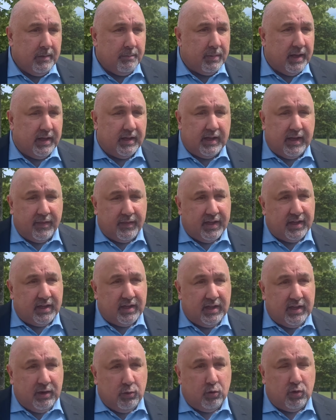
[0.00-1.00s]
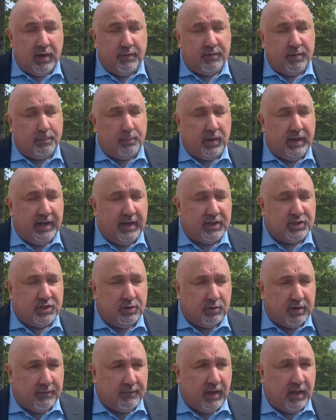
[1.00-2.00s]
But I think he'll give the players,
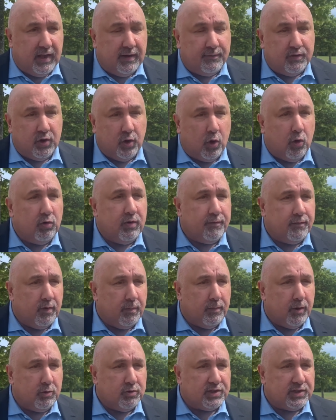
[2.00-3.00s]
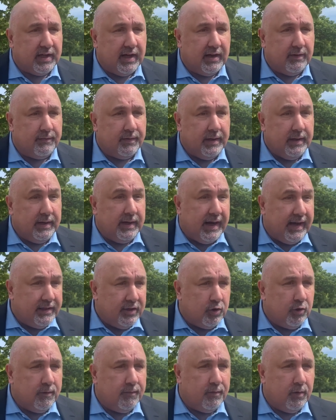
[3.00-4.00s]
he'll give a lift to all the football staff and
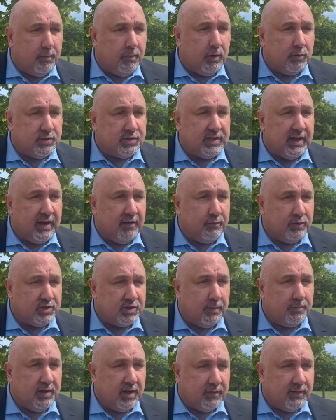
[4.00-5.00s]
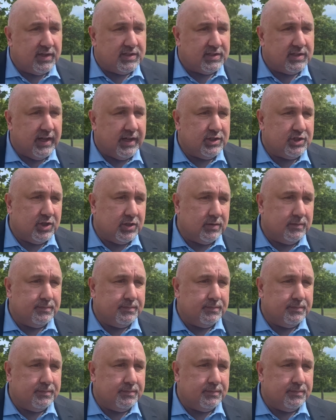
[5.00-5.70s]
the non-football staff with somebody of his stature.